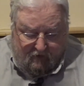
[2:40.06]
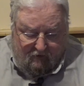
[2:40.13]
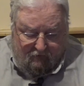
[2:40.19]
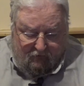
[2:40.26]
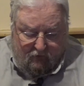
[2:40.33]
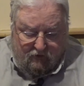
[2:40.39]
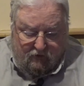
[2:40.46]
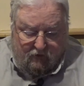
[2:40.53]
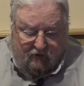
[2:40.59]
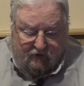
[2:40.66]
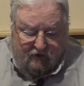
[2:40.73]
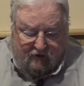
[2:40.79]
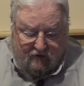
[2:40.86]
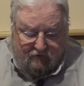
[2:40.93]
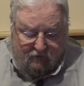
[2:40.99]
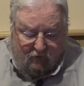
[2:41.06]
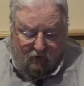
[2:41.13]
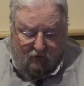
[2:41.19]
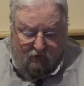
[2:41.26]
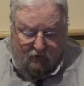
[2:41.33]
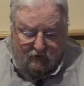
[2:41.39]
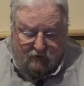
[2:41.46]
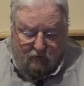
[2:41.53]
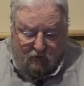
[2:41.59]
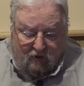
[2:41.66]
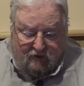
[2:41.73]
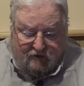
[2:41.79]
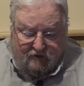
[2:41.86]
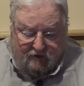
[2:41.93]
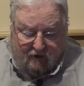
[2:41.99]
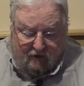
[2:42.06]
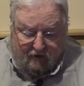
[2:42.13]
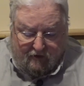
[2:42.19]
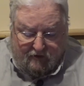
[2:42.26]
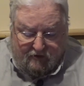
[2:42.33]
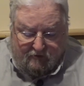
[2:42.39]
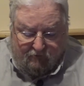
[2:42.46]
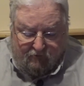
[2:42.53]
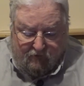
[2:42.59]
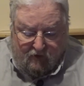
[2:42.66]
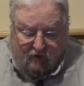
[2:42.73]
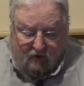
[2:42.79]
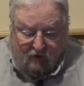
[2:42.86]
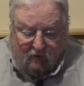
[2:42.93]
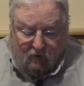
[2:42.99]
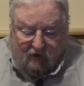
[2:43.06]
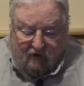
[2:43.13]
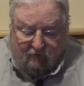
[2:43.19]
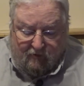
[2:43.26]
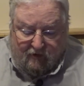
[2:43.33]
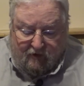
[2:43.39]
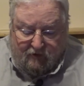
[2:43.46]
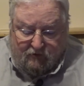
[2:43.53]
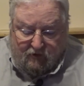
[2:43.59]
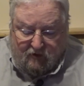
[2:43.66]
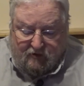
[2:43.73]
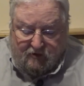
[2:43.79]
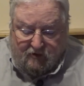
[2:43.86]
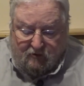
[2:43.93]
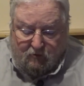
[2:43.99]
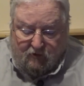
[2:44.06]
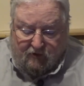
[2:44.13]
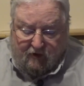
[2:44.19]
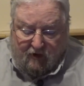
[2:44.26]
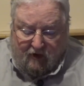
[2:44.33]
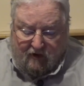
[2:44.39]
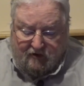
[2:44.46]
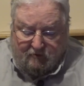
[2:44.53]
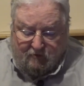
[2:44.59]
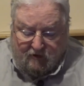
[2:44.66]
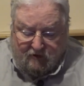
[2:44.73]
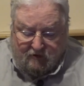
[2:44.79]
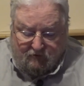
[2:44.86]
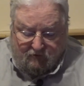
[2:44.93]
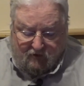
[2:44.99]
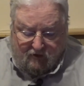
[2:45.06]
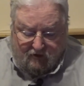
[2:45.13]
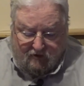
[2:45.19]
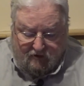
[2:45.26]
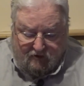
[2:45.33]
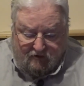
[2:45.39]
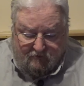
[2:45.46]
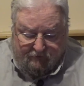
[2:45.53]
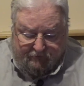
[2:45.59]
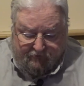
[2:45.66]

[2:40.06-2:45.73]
1 Corinthians 4, verse 1 says, "We have been entrusted with God's mysteries.